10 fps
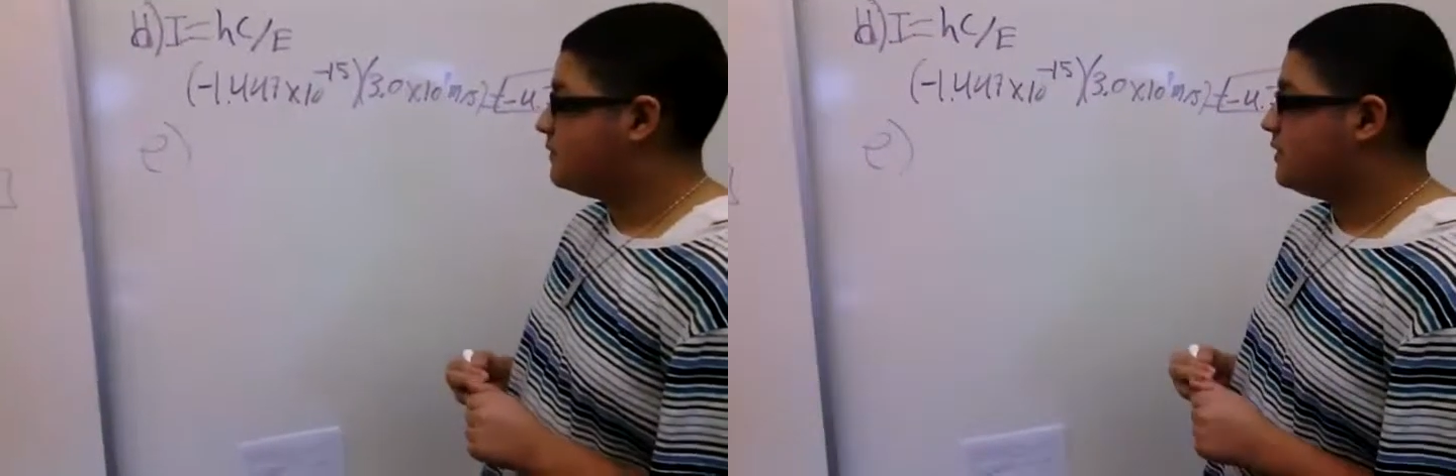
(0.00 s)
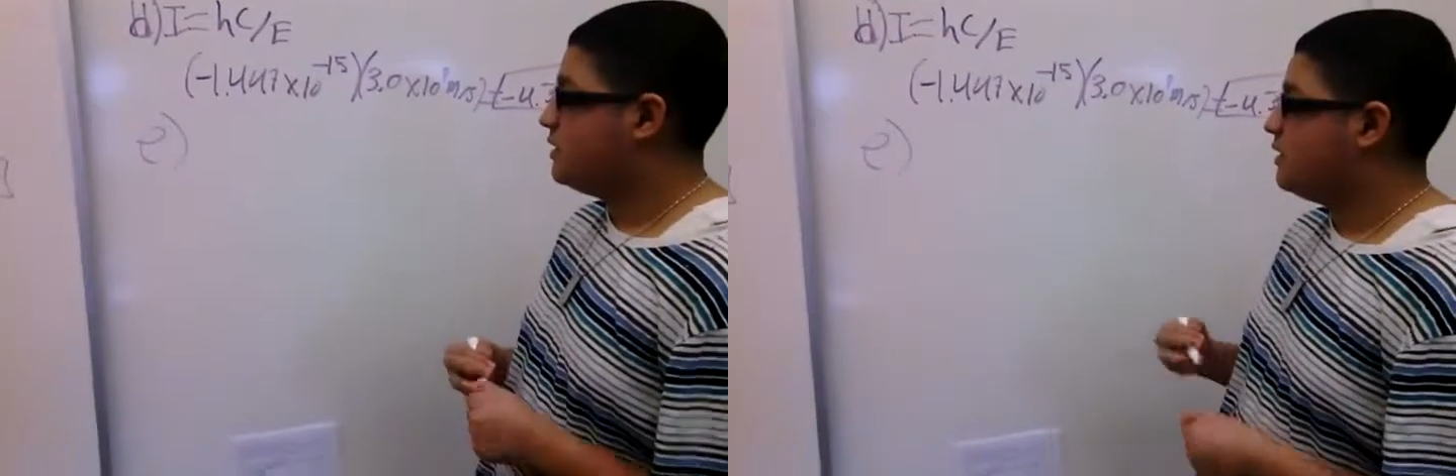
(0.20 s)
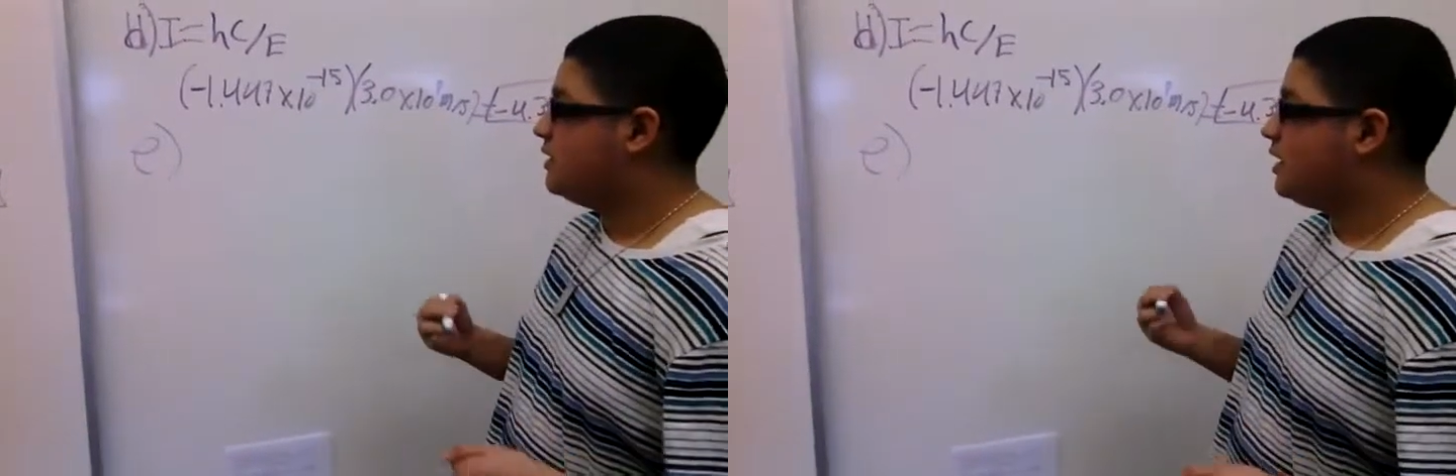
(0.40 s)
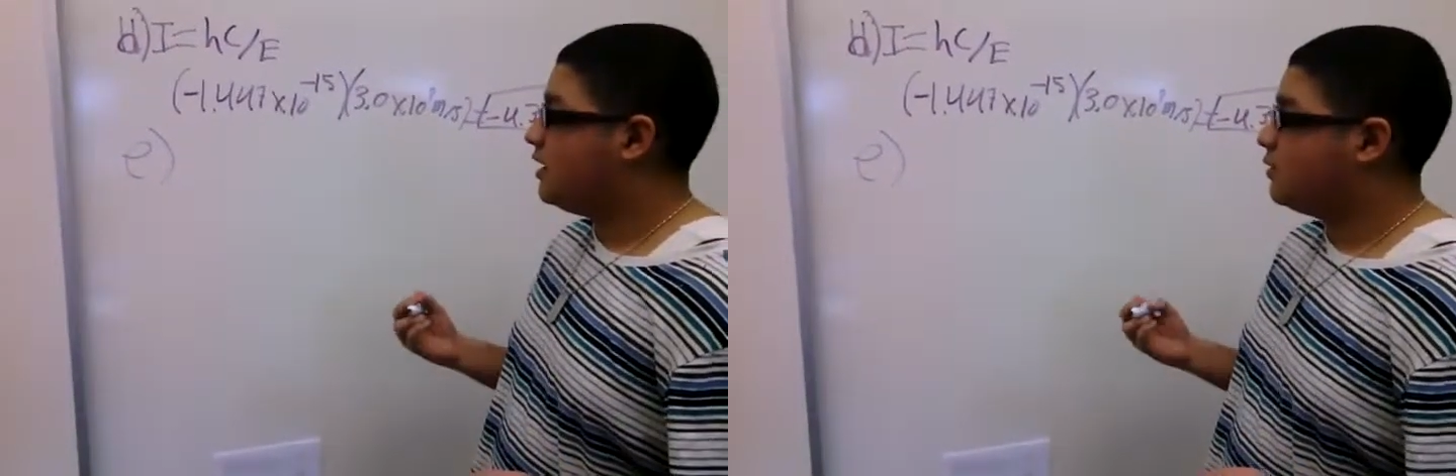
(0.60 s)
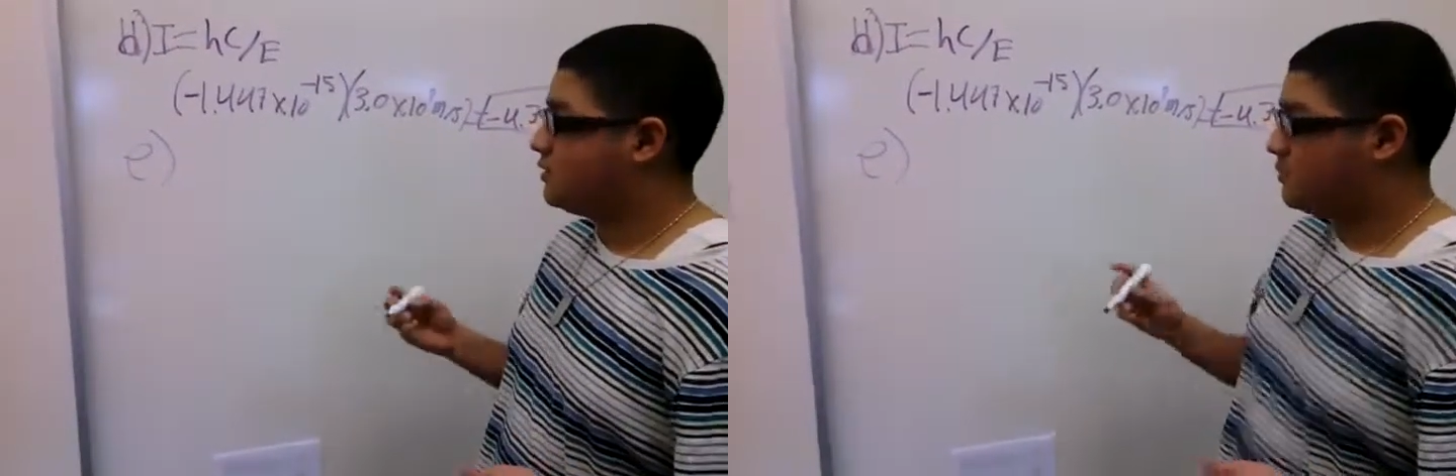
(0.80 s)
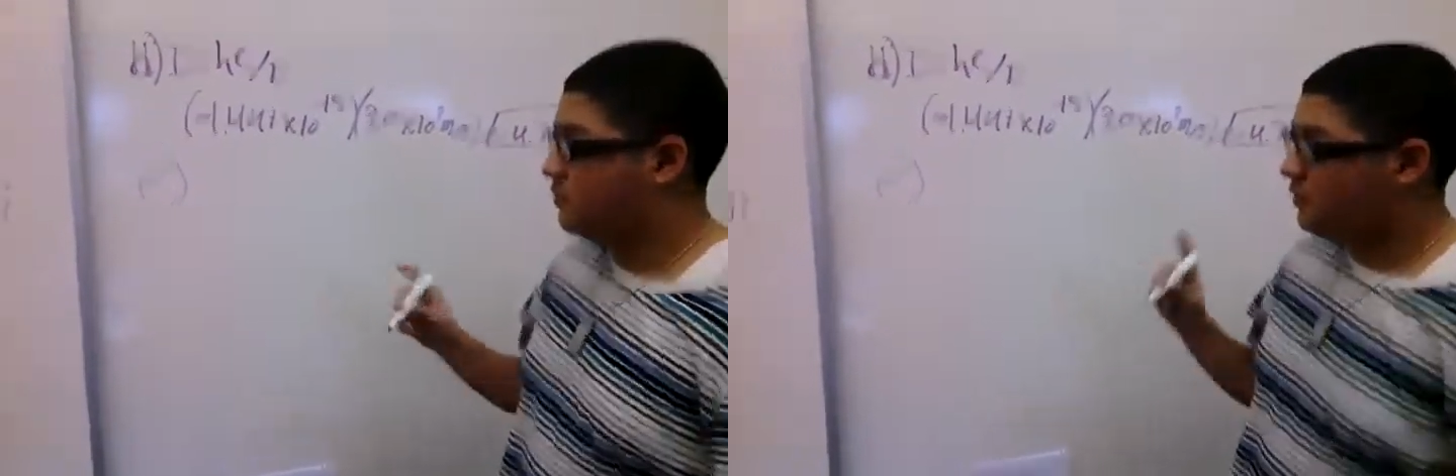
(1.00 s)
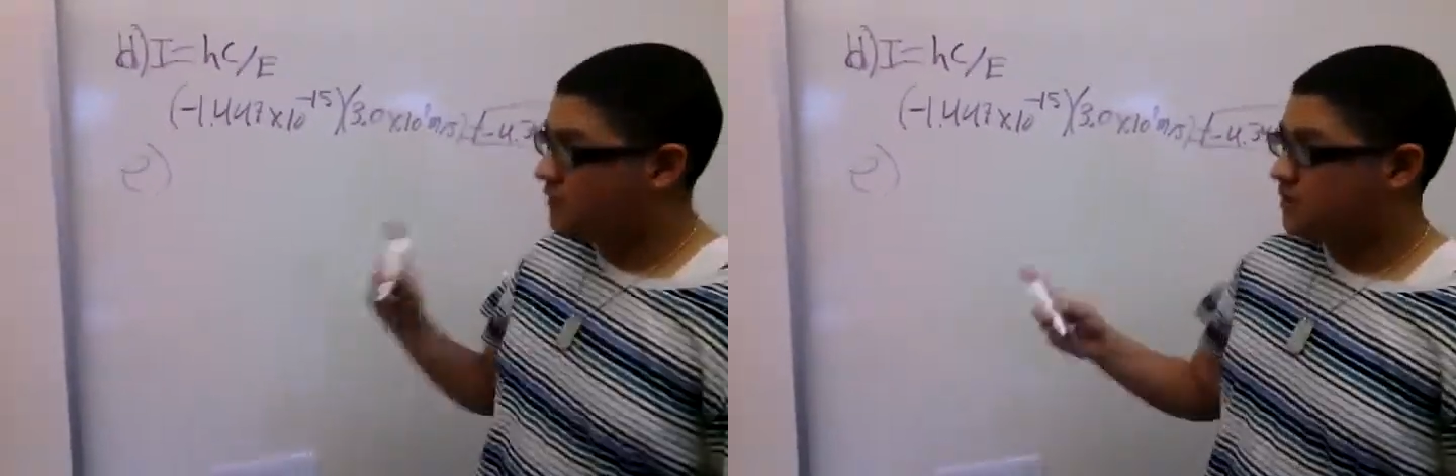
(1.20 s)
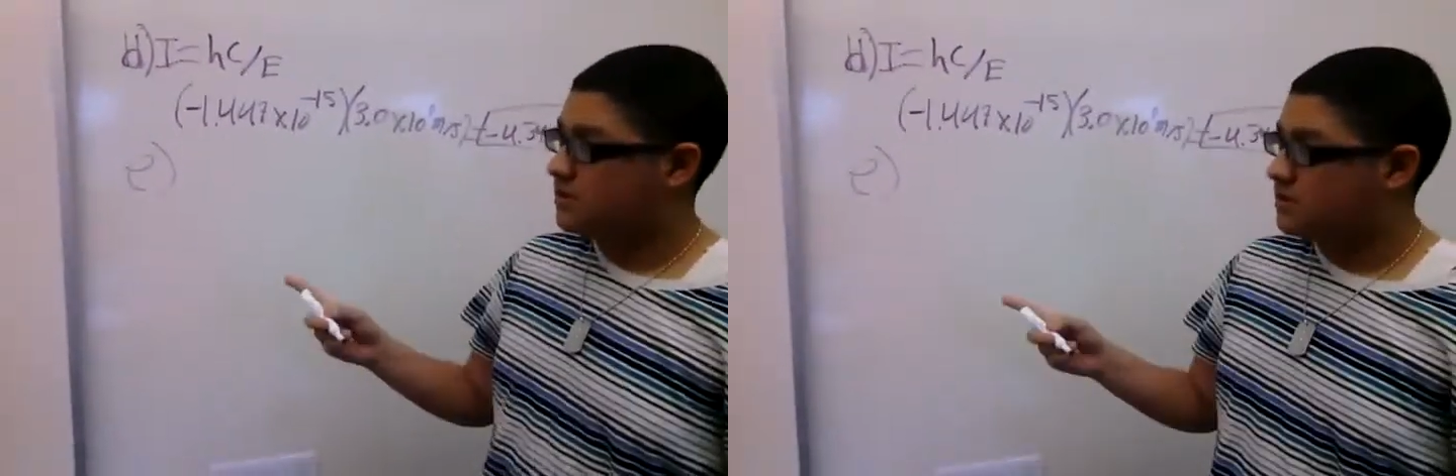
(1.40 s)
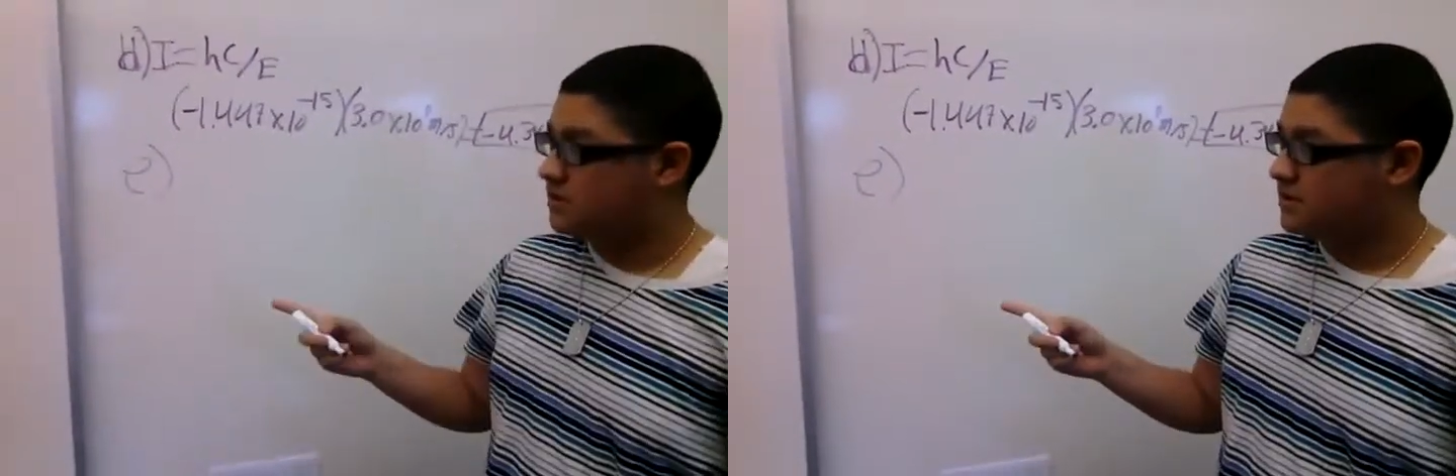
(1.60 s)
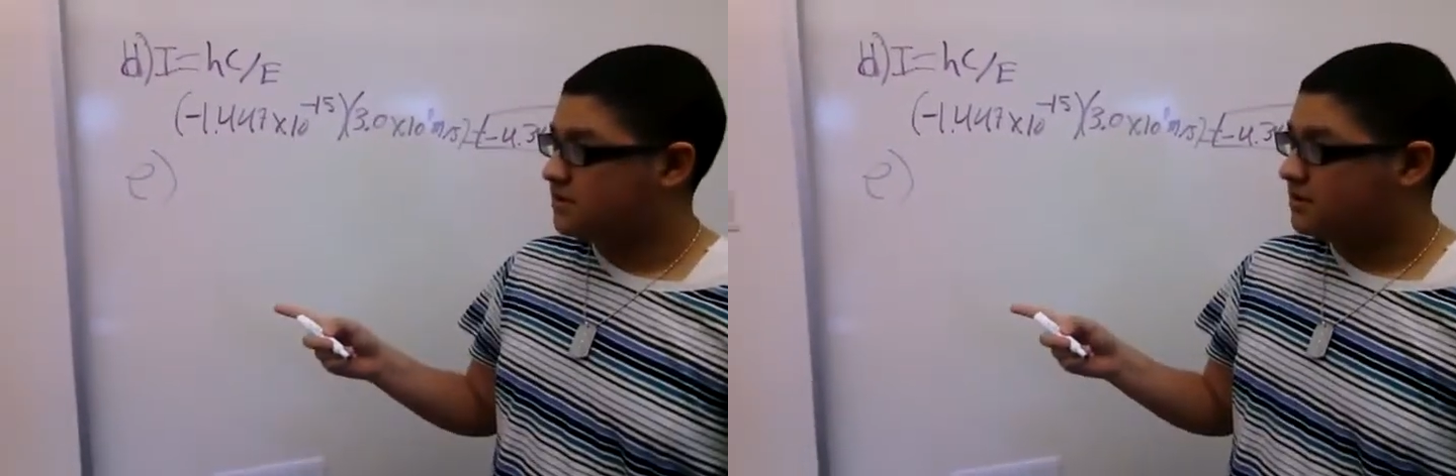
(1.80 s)
Now, with the previous
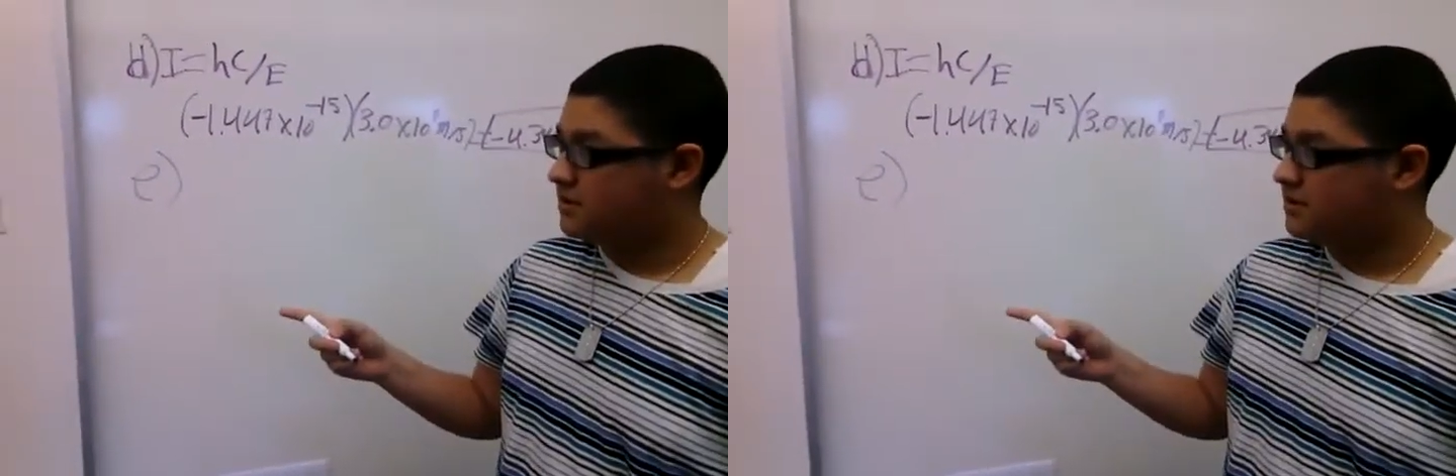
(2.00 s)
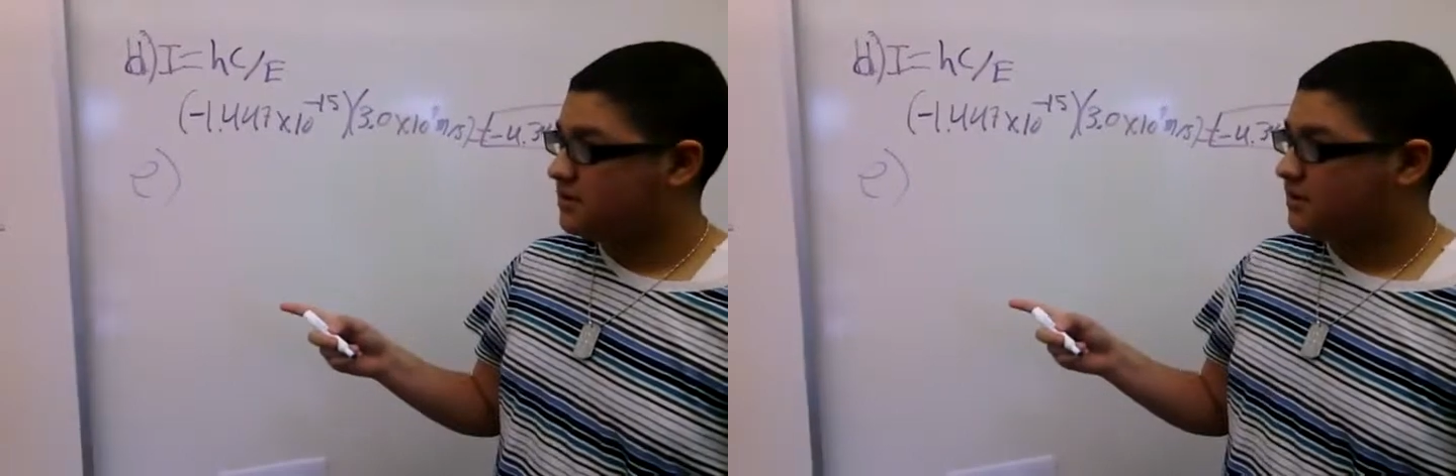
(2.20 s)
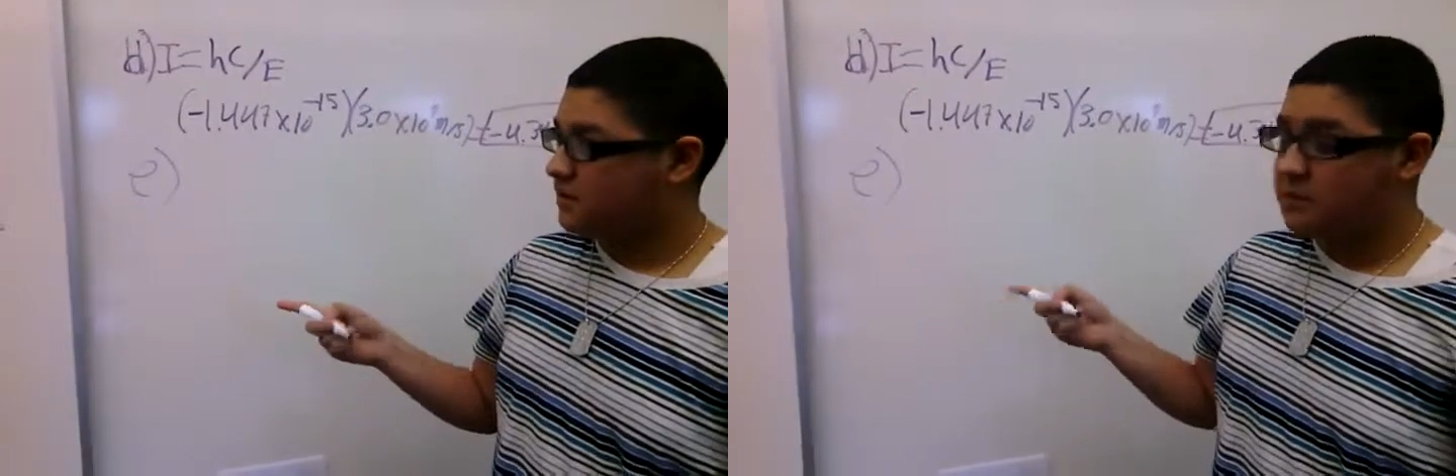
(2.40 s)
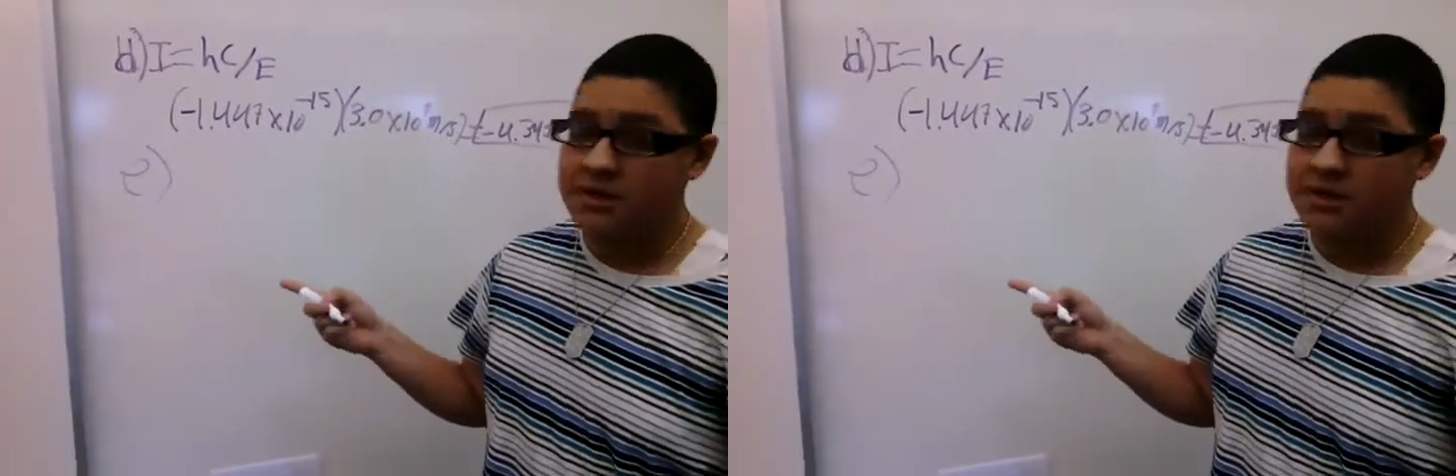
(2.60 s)
information